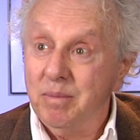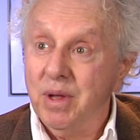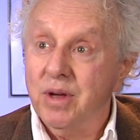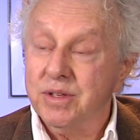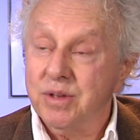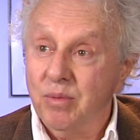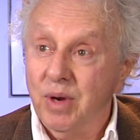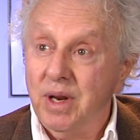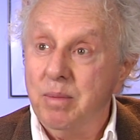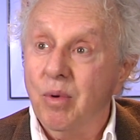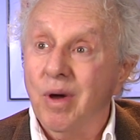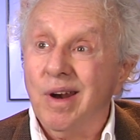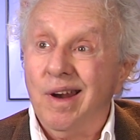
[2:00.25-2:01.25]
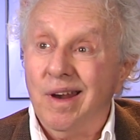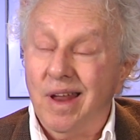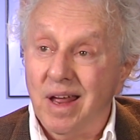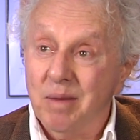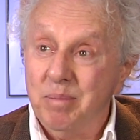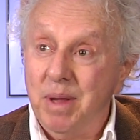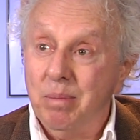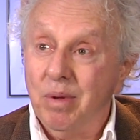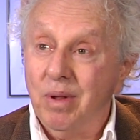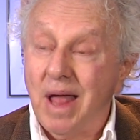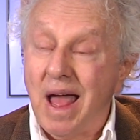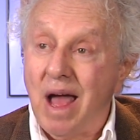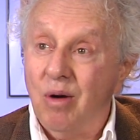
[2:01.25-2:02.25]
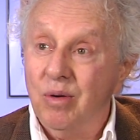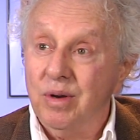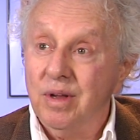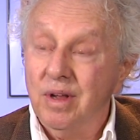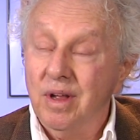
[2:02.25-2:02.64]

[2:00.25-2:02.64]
because it really brought a lot of people out